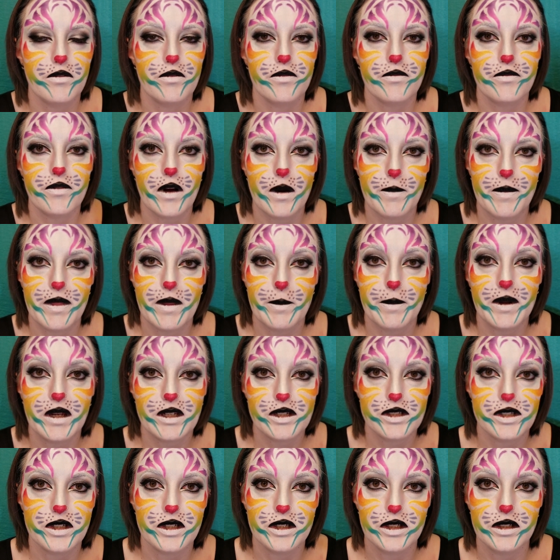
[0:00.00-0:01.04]
From the
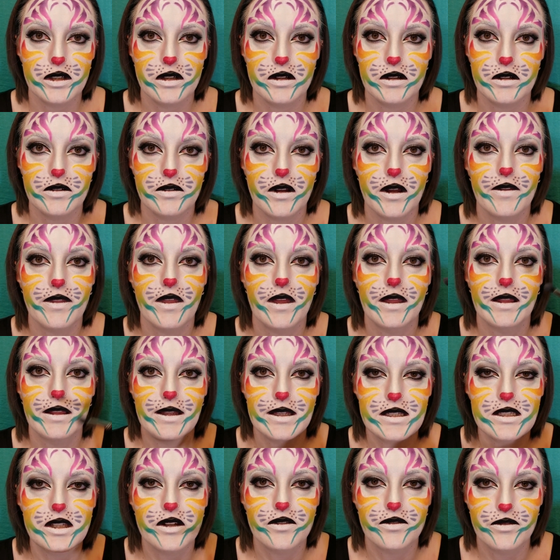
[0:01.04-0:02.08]
picture, the
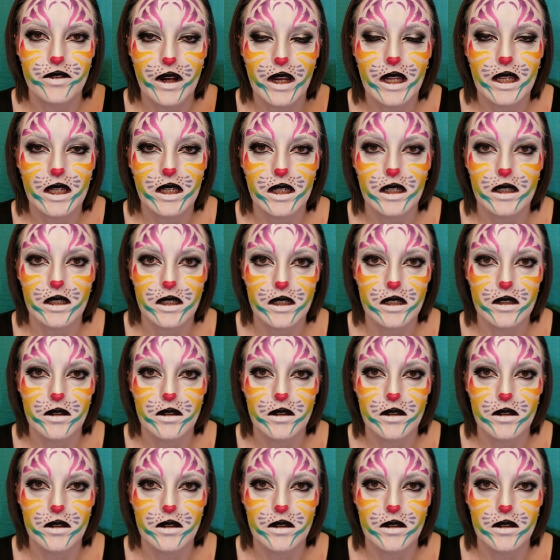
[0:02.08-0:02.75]
Lisa Frank